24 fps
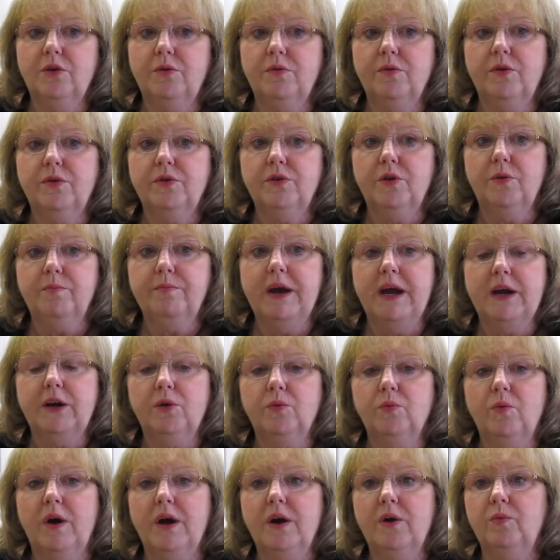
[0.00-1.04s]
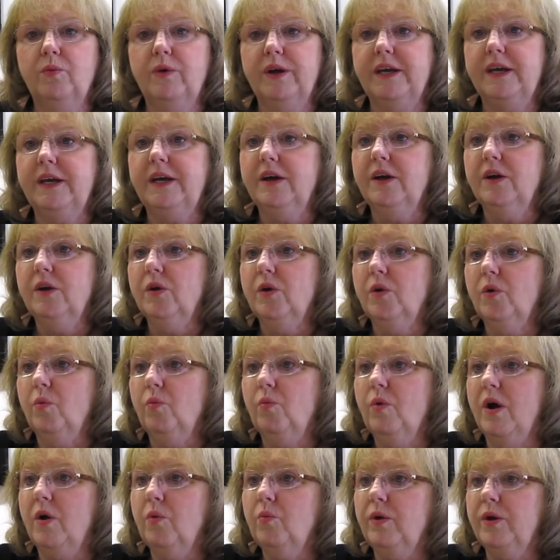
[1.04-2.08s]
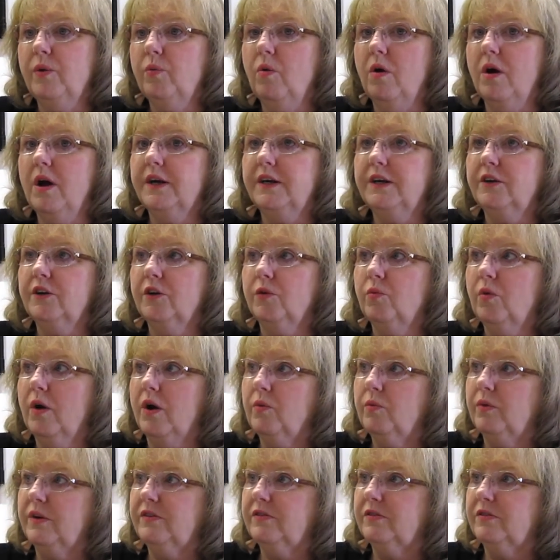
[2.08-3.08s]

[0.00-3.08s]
no, no matter what we what we wanted or what we